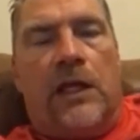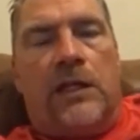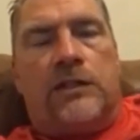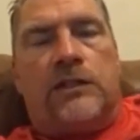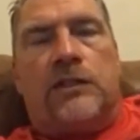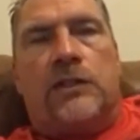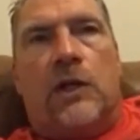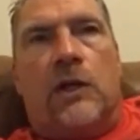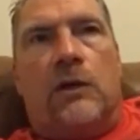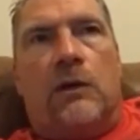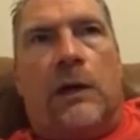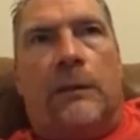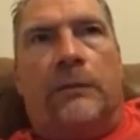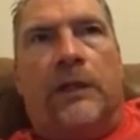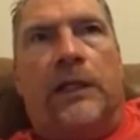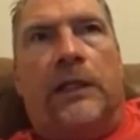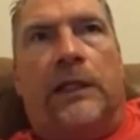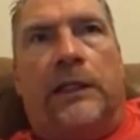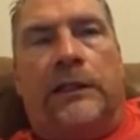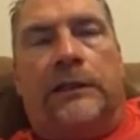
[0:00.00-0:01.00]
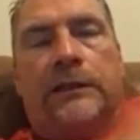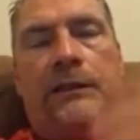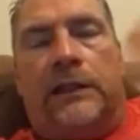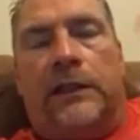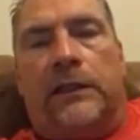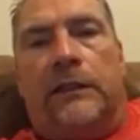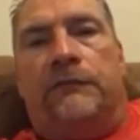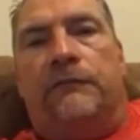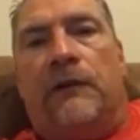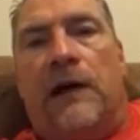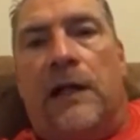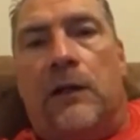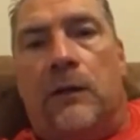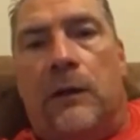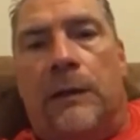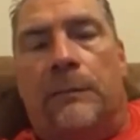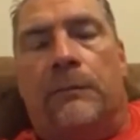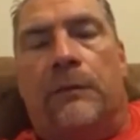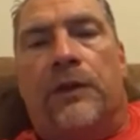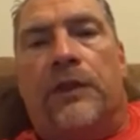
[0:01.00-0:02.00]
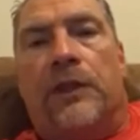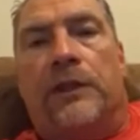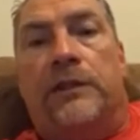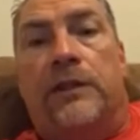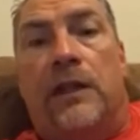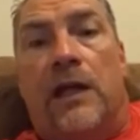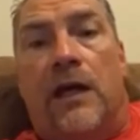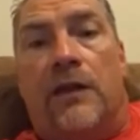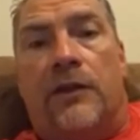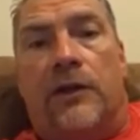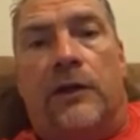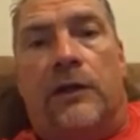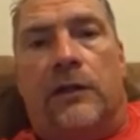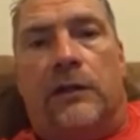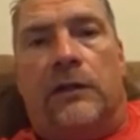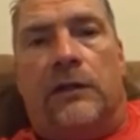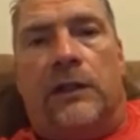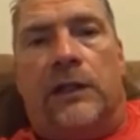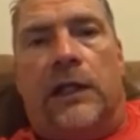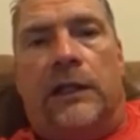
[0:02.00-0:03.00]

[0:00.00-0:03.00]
So I'm going to follow up with another,